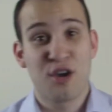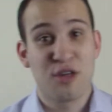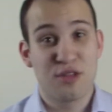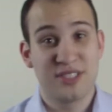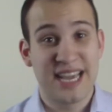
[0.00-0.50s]

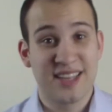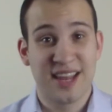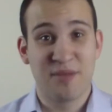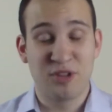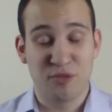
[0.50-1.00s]
The second
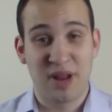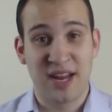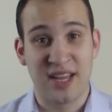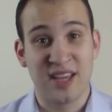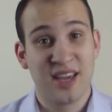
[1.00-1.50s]
element to
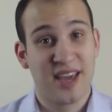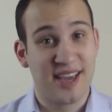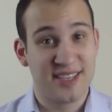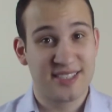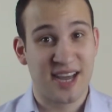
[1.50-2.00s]
planning
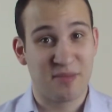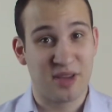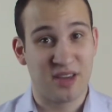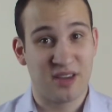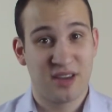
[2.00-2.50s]
is
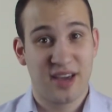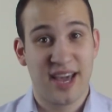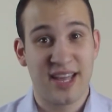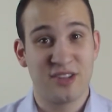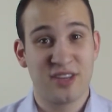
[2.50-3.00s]
timing,
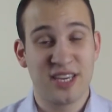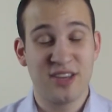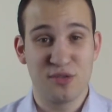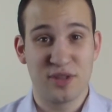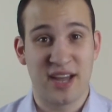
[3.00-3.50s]
and the key
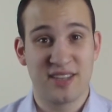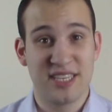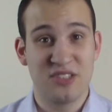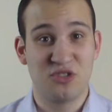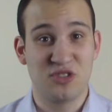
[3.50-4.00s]
to that
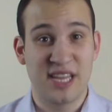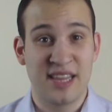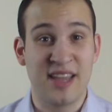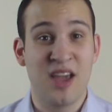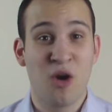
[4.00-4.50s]
is
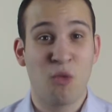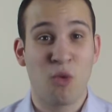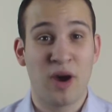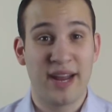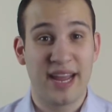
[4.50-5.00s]
understanding
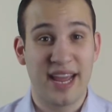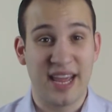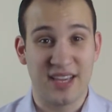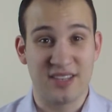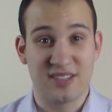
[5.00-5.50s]
what
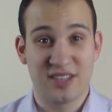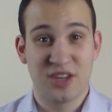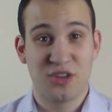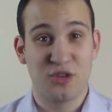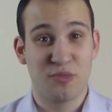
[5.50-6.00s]
is
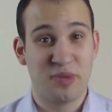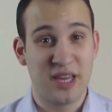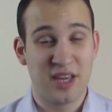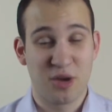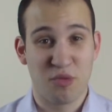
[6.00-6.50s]
your
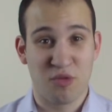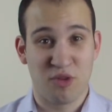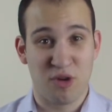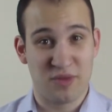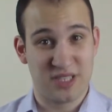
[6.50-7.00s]
peak
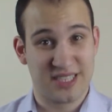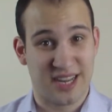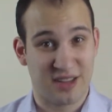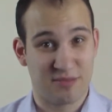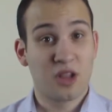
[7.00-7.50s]
performance
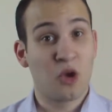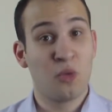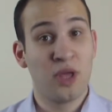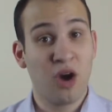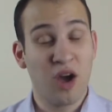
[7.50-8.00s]
time.
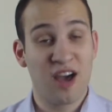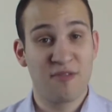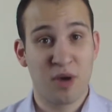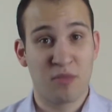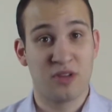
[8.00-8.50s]
We all have
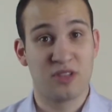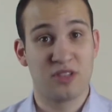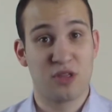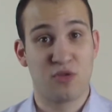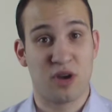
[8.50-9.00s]
moments
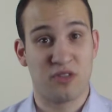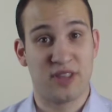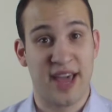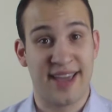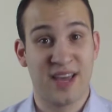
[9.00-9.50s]
throughout the
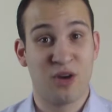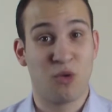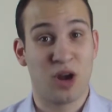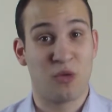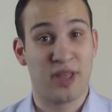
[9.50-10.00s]
day
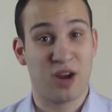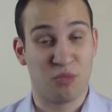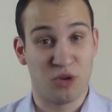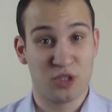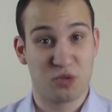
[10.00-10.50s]
where we are
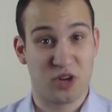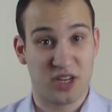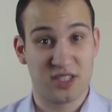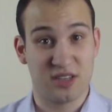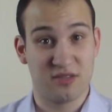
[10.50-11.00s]
most
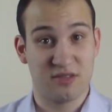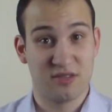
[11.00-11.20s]
productive.